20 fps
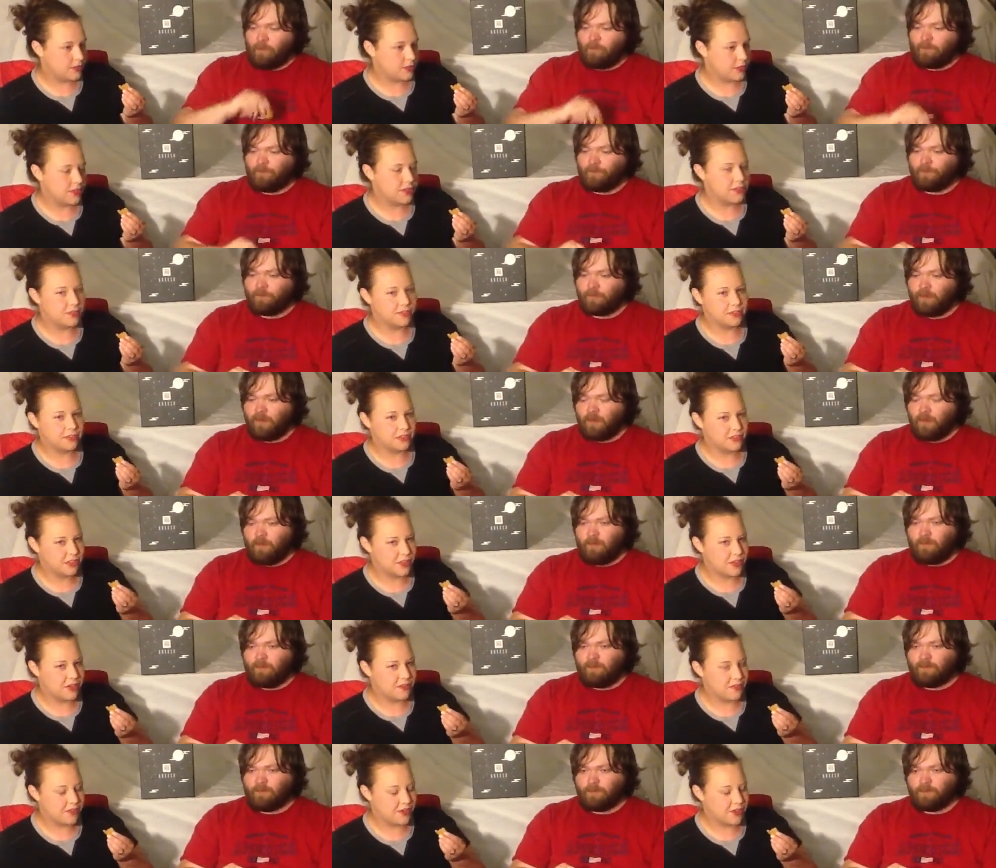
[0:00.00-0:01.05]
Speaker 1: subtle. It's
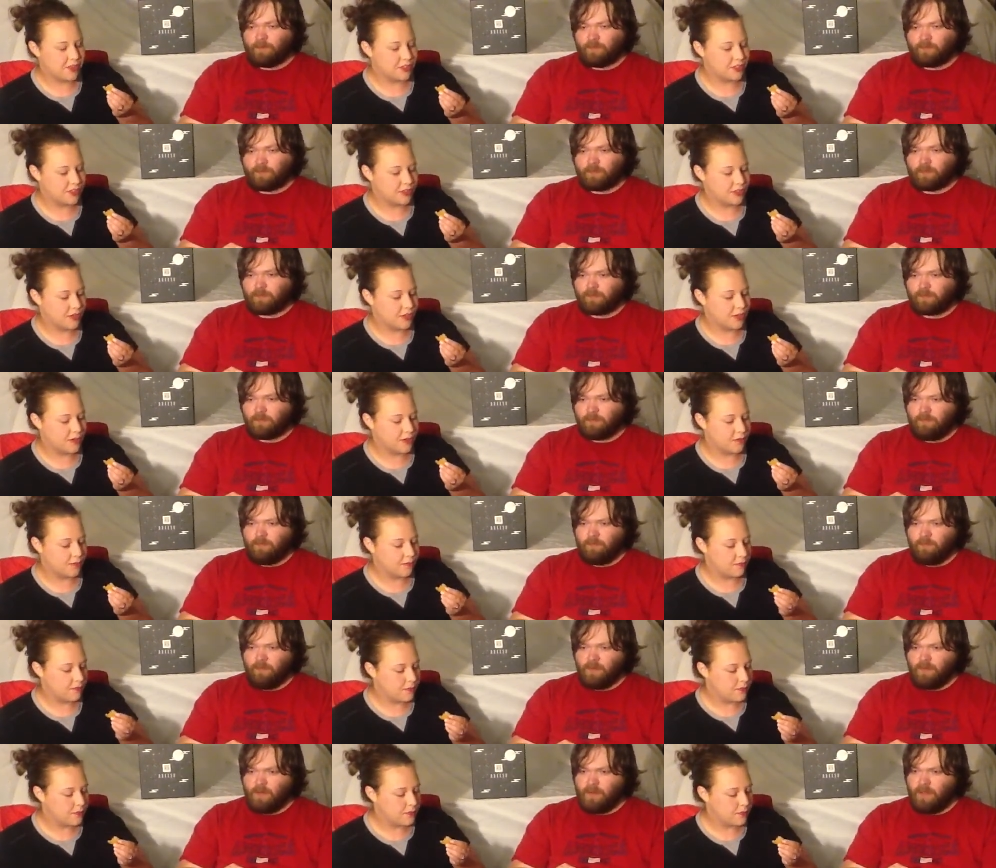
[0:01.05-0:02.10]
not very strong.
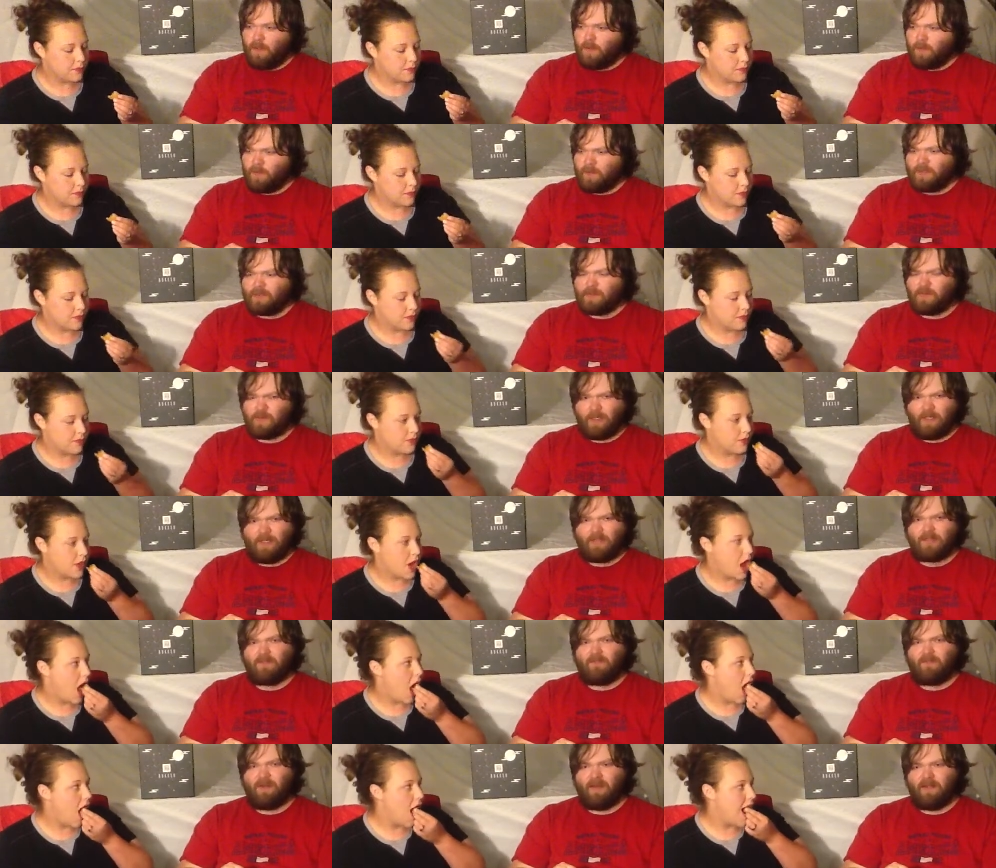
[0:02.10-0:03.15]
Speaker 2: No, and that's what I was
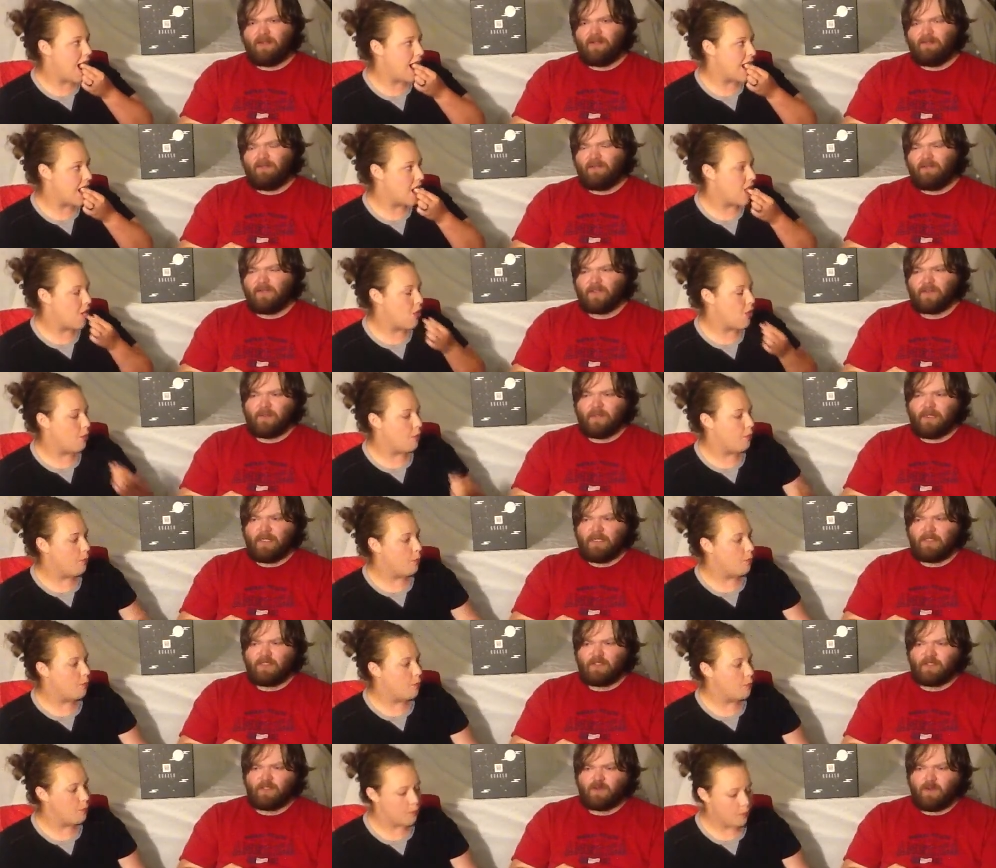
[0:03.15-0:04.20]
afraid of, is being
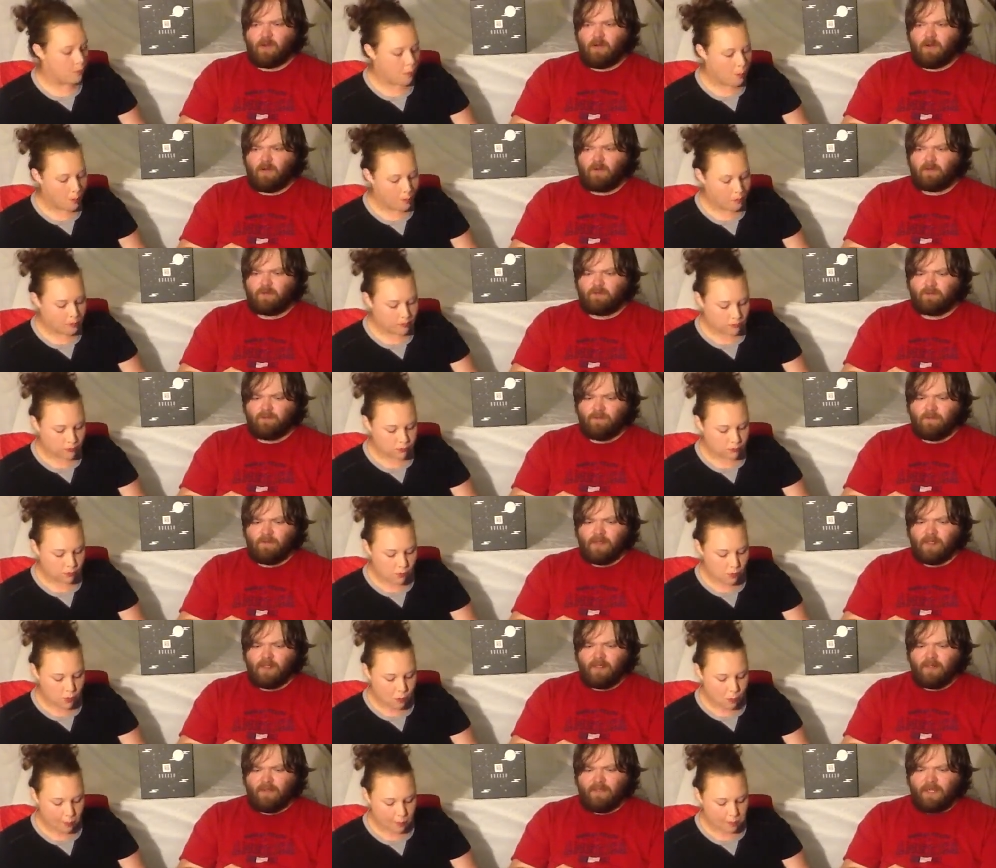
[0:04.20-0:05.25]
a strong,
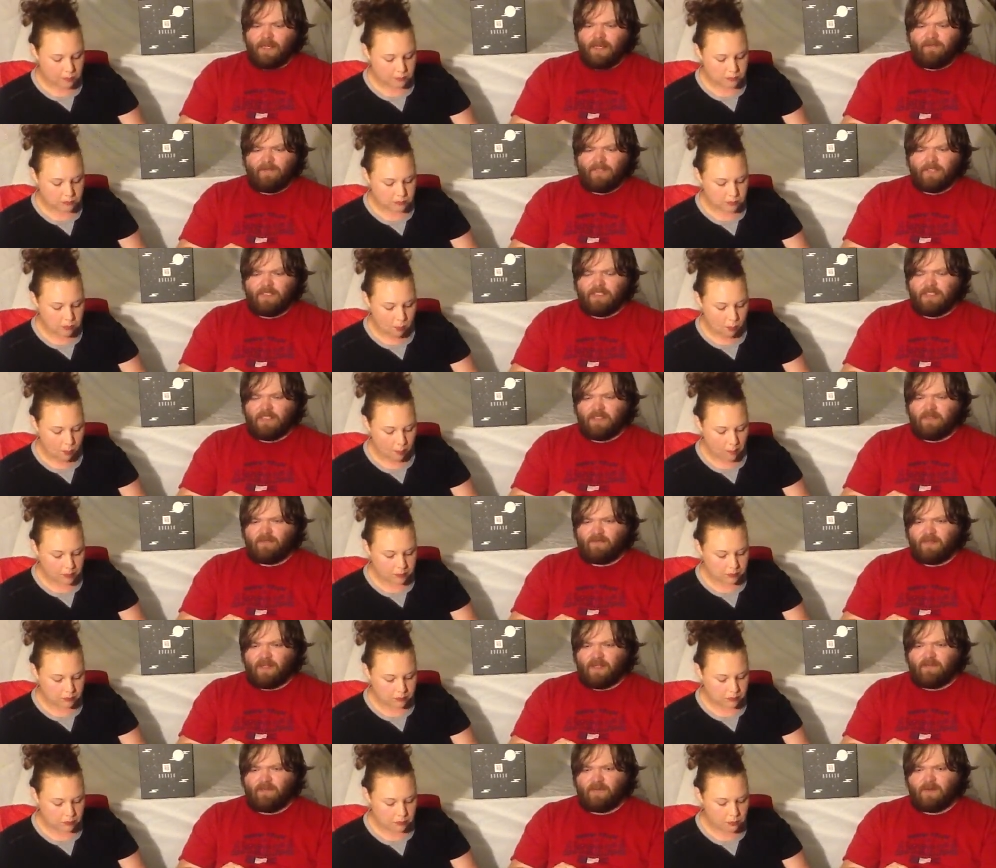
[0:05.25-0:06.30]
heavy cheese
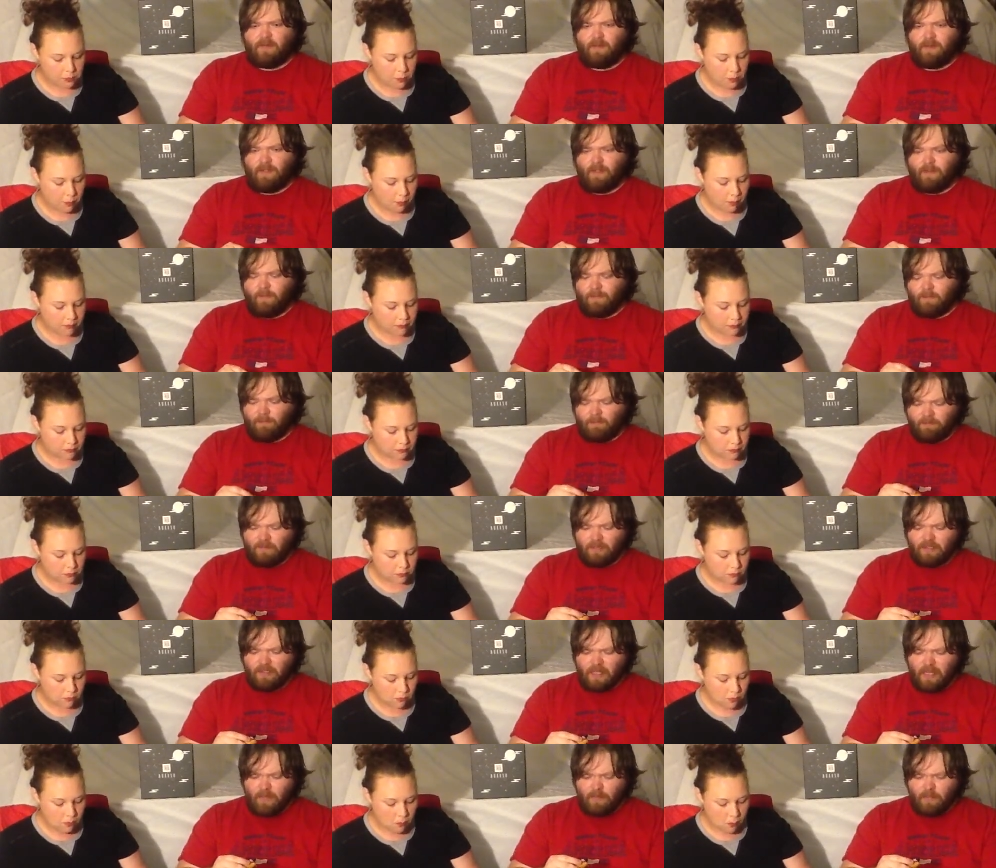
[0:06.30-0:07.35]
flavor, but
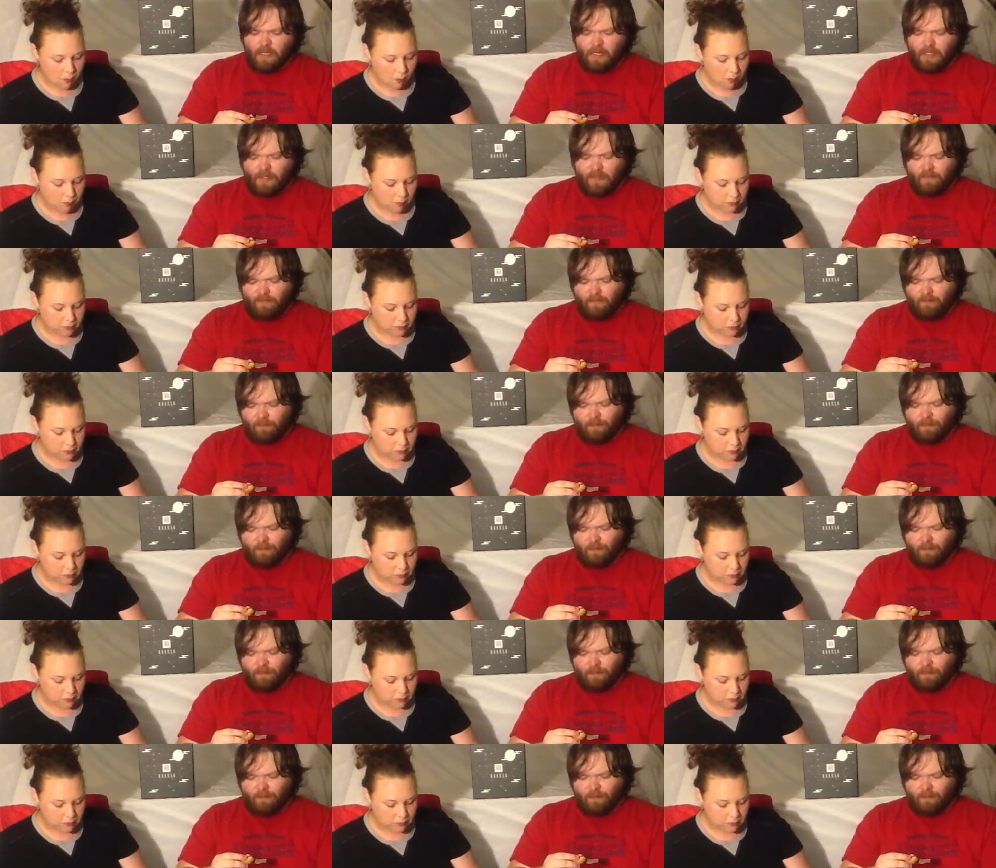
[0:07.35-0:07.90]
it's not bad.